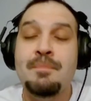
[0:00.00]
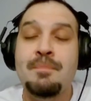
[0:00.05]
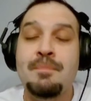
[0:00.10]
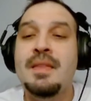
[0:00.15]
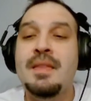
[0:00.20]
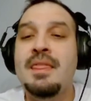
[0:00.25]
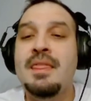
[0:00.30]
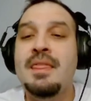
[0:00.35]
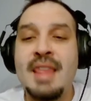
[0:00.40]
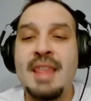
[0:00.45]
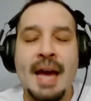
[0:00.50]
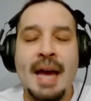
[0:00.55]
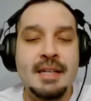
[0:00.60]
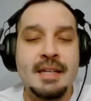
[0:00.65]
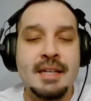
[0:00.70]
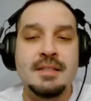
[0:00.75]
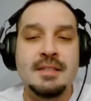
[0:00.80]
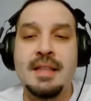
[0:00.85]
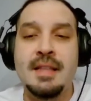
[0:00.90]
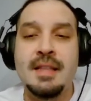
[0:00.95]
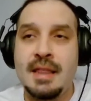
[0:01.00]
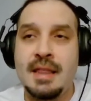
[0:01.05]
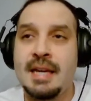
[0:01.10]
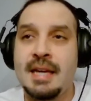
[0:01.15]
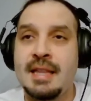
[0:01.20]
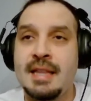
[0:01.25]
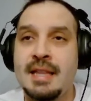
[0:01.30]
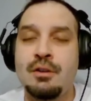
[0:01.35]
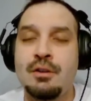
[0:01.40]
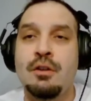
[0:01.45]
That is the thing
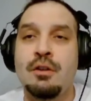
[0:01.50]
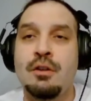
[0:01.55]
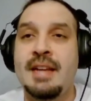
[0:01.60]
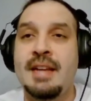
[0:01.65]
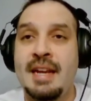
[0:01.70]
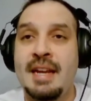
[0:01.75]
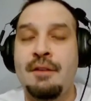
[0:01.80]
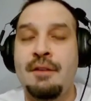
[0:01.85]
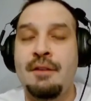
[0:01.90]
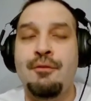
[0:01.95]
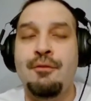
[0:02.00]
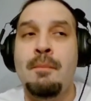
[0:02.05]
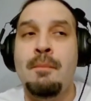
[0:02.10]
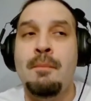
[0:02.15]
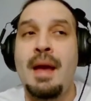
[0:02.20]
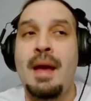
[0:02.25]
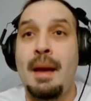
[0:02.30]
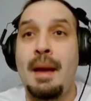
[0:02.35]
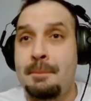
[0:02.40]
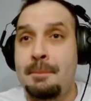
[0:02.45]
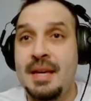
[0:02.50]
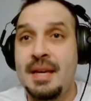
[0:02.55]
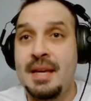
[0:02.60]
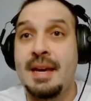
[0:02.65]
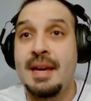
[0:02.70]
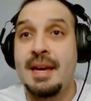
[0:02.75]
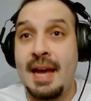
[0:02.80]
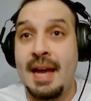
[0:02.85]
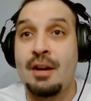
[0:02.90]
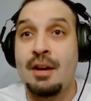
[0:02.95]
that you're getting from being
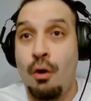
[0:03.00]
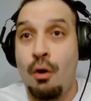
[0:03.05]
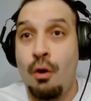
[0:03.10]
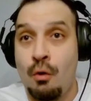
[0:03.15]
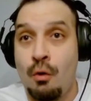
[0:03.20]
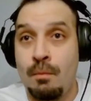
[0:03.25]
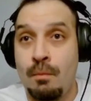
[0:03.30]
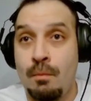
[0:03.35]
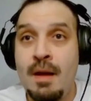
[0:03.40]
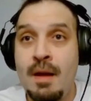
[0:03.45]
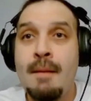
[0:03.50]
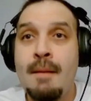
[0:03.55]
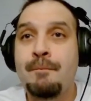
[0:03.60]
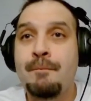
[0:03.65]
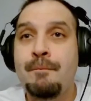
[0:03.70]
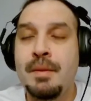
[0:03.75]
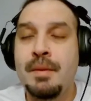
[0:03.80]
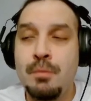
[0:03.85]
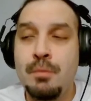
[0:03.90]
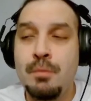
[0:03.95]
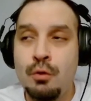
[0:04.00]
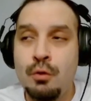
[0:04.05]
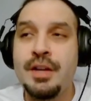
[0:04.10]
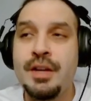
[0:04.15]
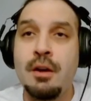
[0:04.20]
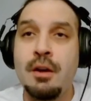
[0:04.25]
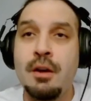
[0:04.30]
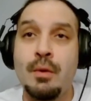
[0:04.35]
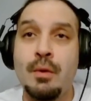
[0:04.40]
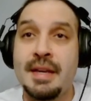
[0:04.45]
at home. The
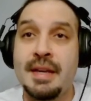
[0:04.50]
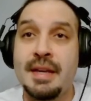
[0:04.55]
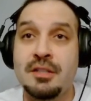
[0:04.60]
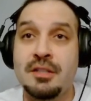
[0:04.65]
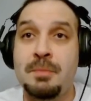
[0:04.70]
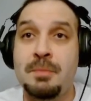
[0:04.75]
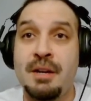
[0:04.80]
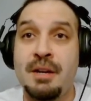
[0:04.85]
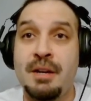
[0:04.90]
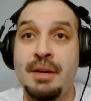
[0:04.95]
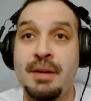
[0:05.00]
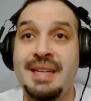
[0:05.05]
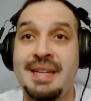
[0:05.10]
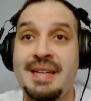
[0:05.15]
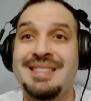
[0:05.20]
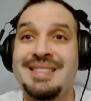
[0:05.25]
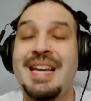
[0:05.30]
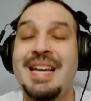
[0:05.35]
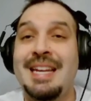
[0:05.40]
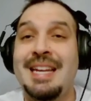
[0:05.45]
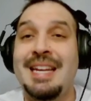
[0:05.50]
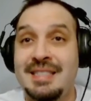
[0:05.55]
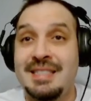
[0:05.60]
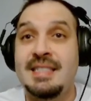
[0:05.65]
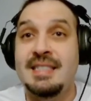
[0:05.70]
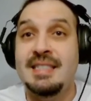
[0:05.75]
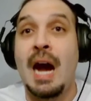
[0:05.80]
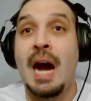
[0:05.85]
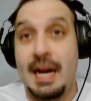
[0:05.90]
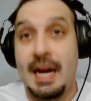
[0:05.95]
movie-going experience is
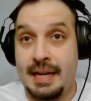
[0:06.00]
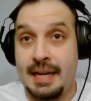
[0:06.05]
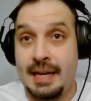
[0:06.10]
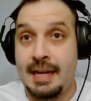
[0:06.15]
dying.